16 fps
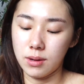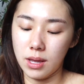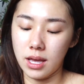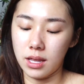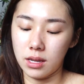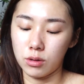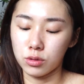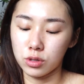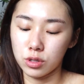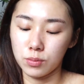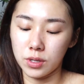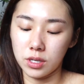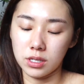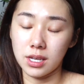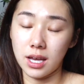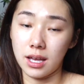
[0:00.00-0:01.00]
And also
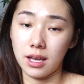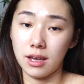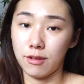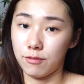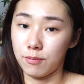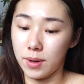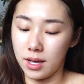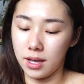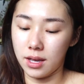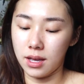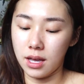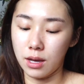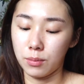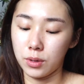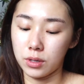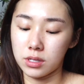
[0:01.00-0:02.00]
because I have my
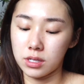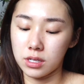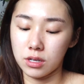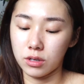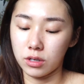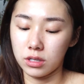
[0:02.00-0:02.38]
Albion skin